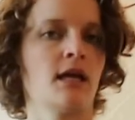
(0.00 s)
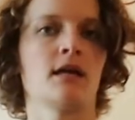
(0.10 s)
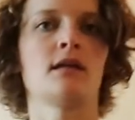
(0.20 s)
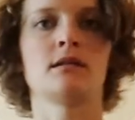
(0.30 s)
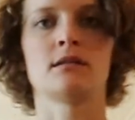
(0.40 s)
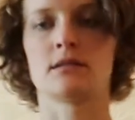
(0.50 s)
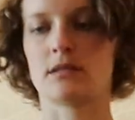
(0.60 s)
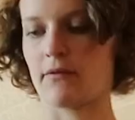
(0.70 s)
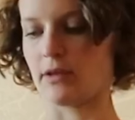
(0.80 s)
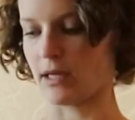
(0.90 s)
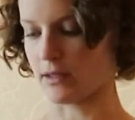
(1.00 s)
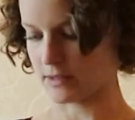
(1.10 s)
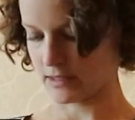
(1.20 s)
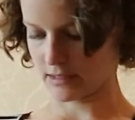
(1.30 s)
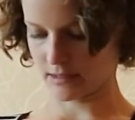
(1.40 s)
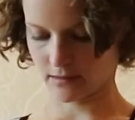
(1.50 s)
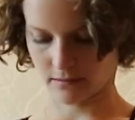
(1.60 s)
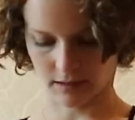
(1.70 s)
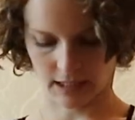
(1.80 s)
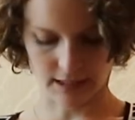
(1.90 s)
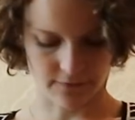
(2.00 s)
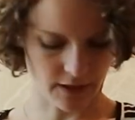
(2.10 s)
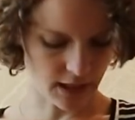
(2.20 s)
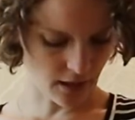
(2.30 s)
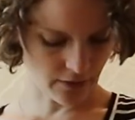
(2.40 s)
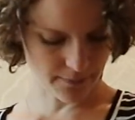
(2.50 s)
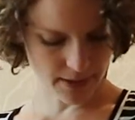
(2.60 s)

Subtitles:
and everything else is like it's fitted on the